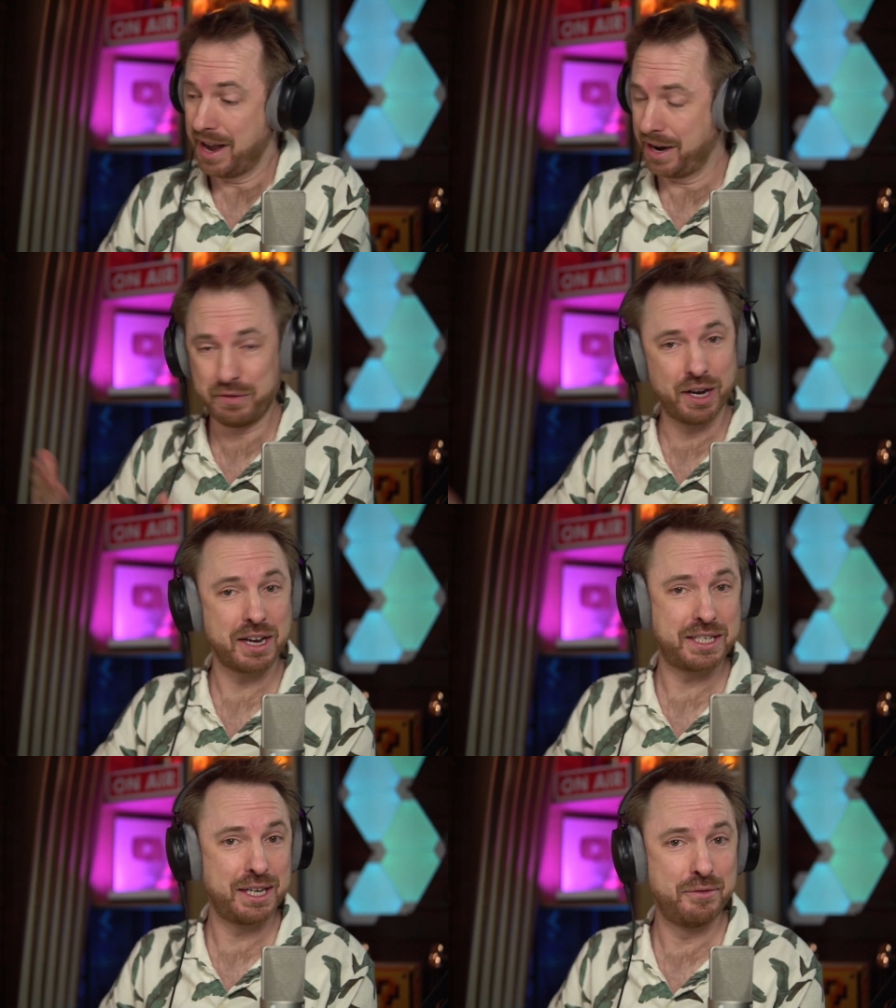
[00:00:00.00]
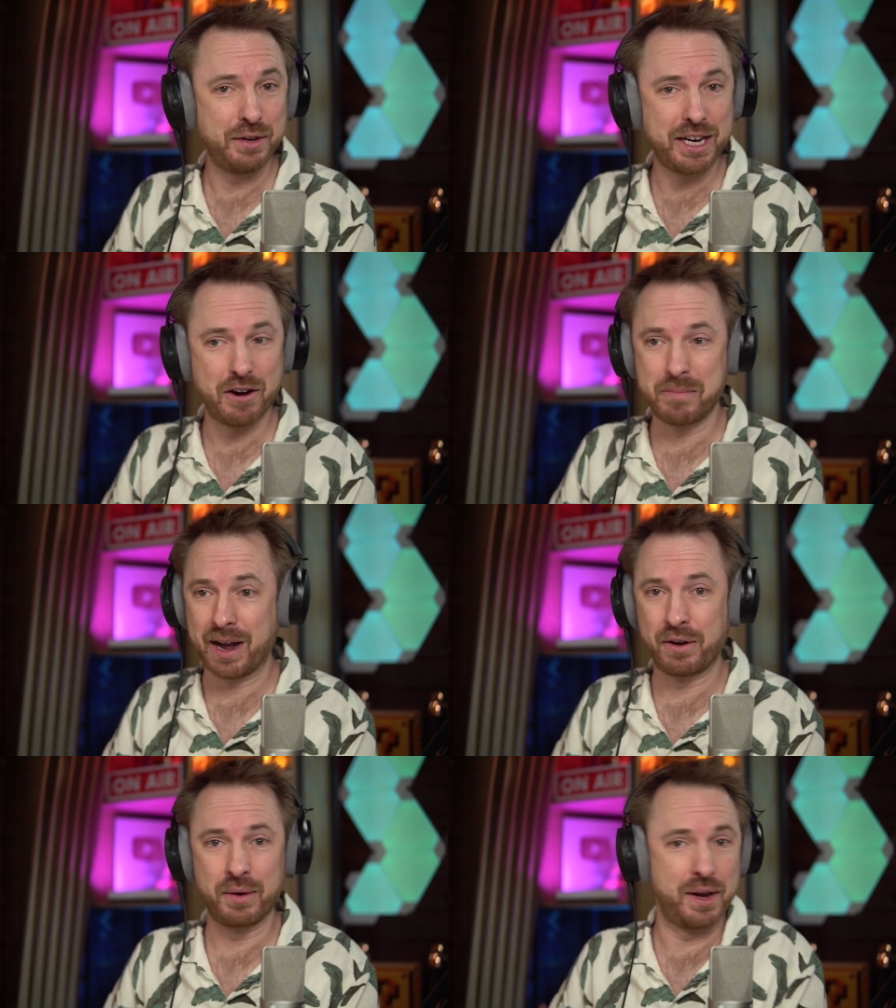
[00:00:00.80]
And if you'd like to see a video
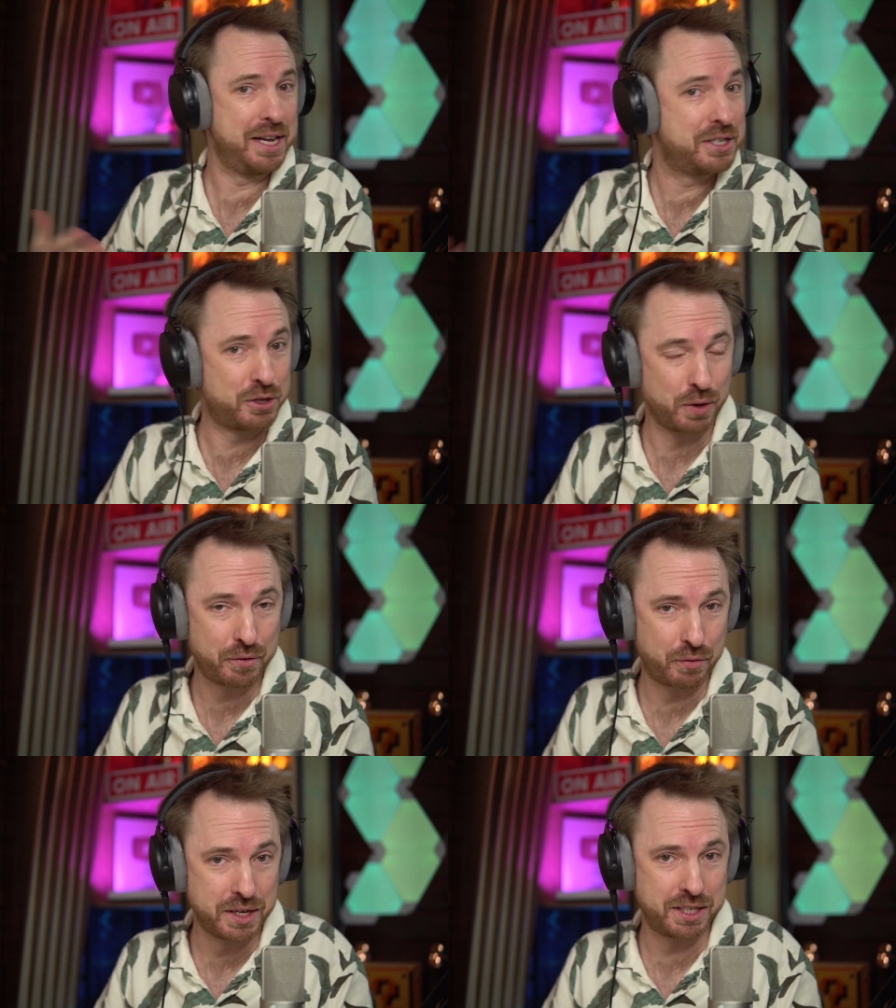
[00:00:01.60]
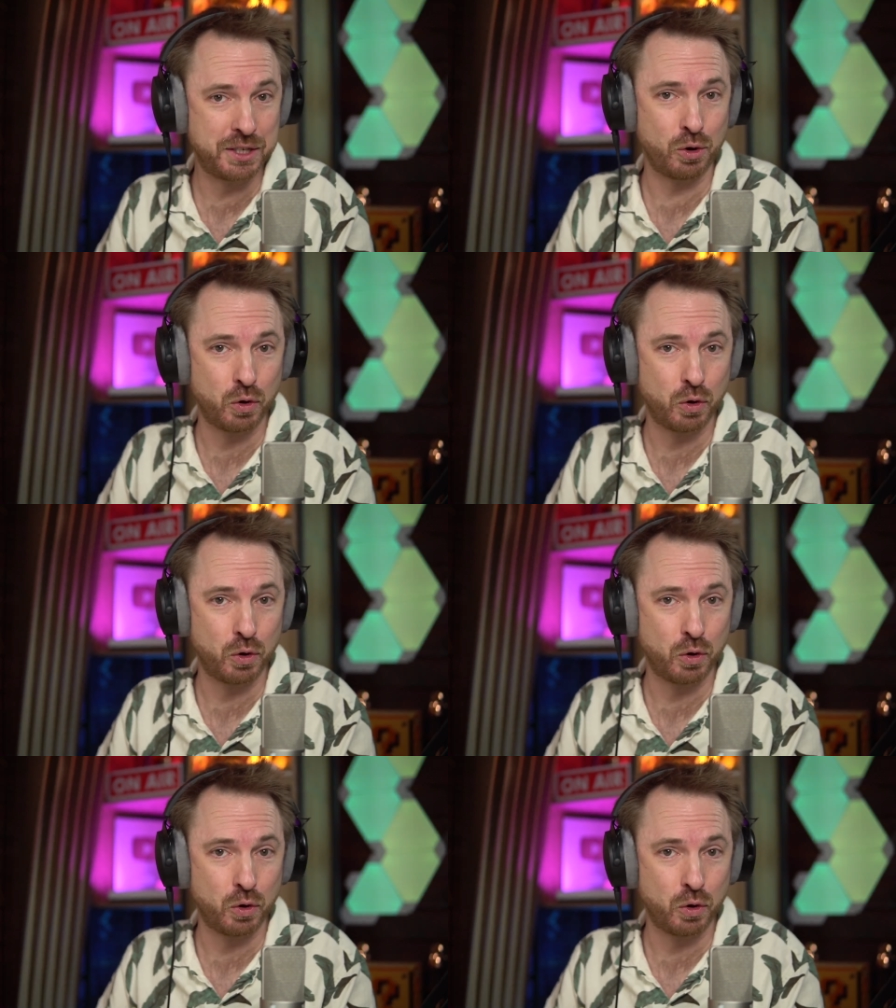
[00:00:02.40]
about installing, for instance,